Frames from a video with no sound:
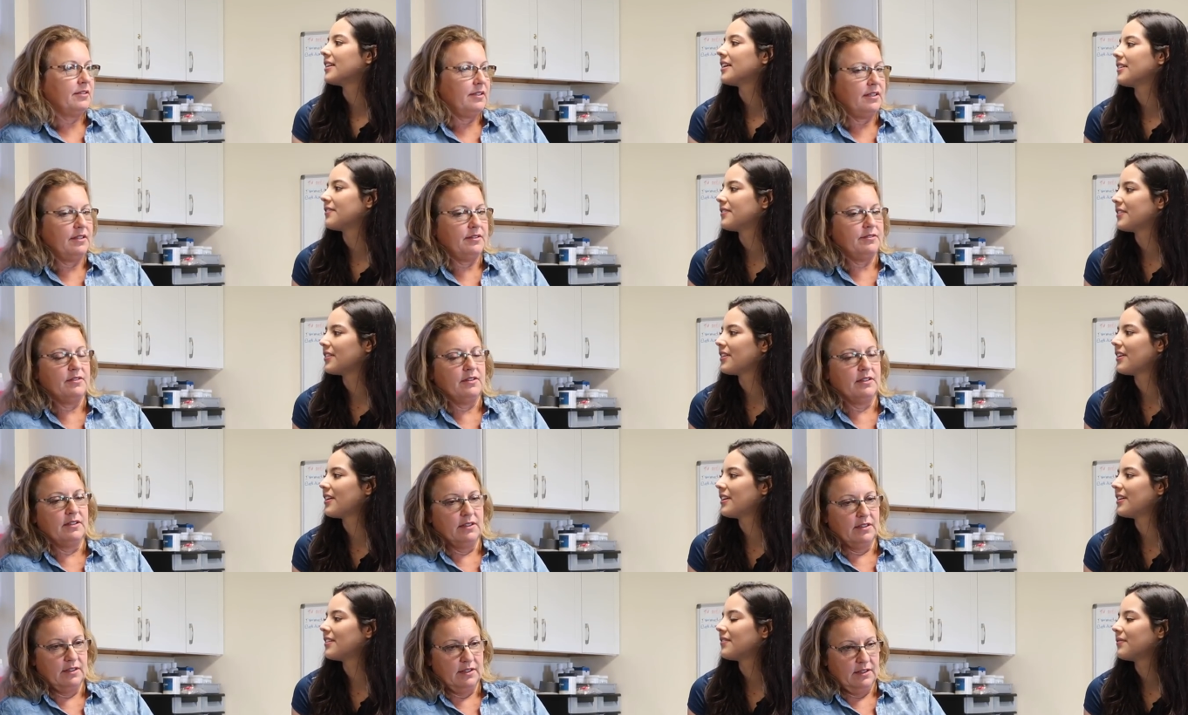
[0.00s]
Speaker 1: That if there
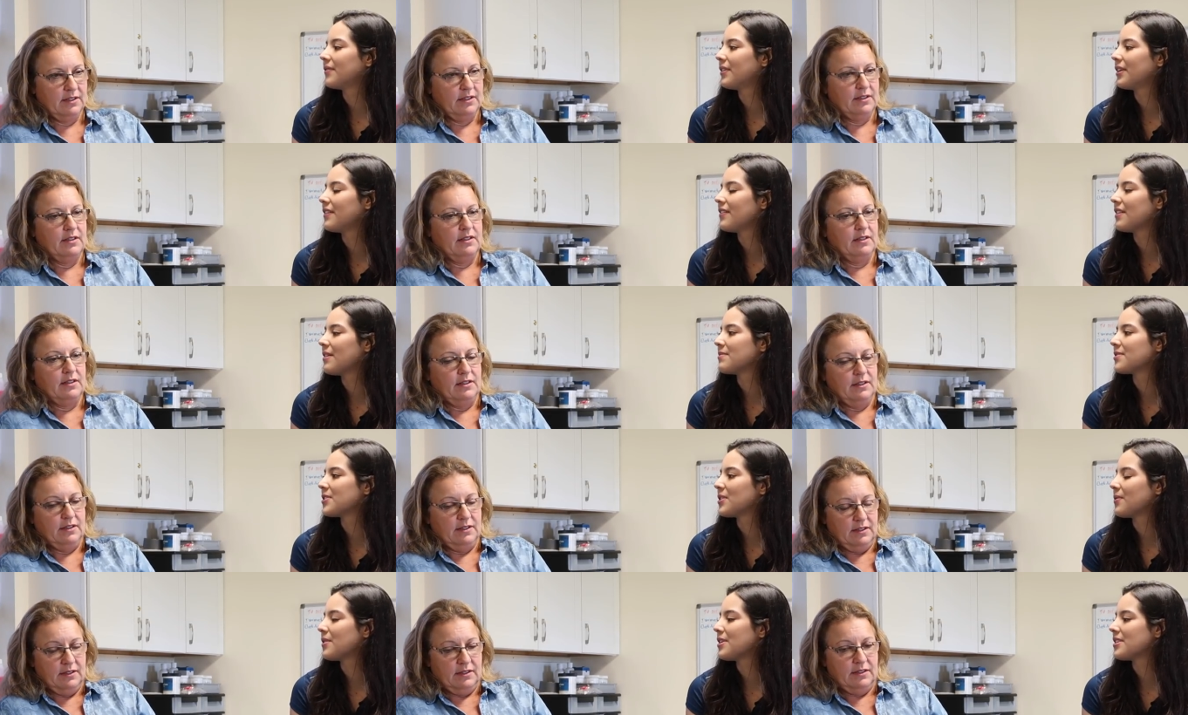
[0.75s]
are one of
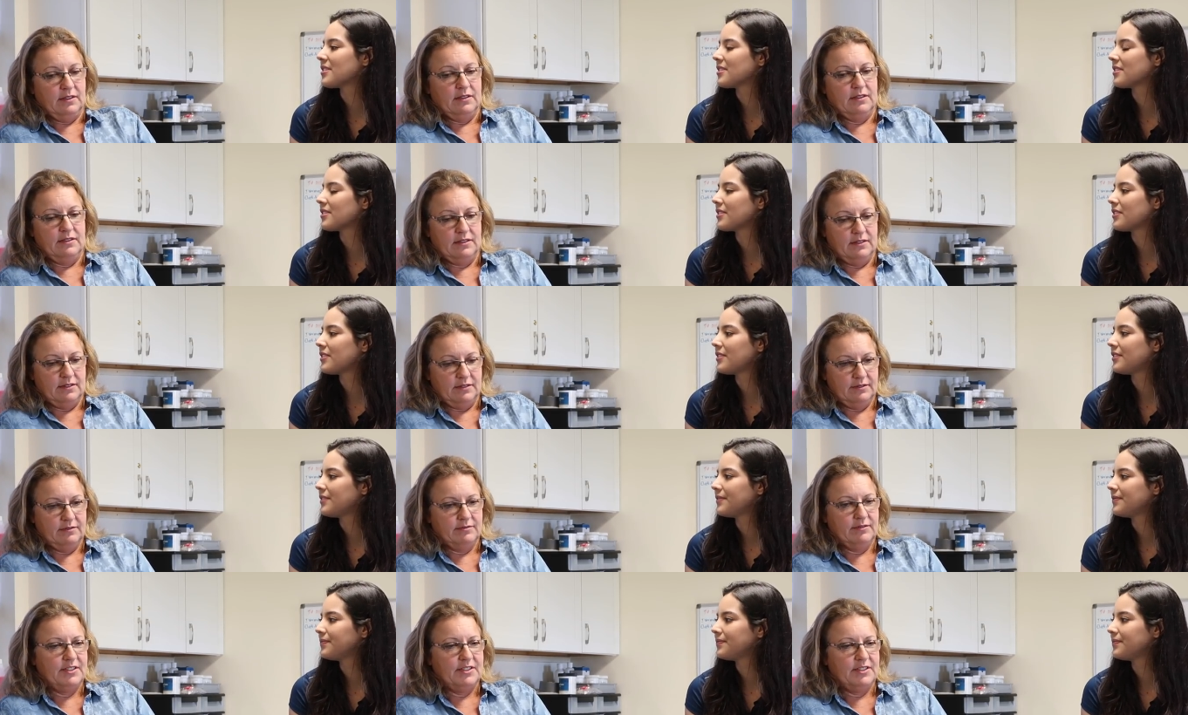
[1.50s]
them's always little.